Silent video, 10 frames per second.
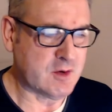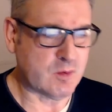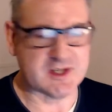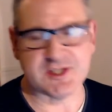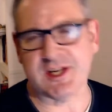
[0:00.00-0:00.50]

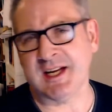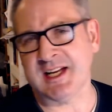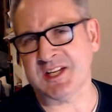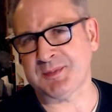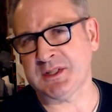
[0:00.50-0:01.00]
once he and
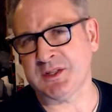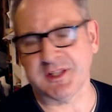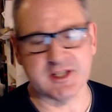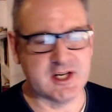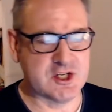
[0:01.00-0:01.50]
his
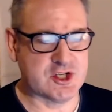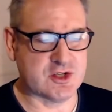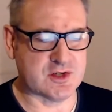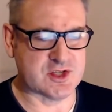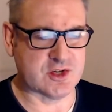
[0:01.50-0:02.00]
partner chance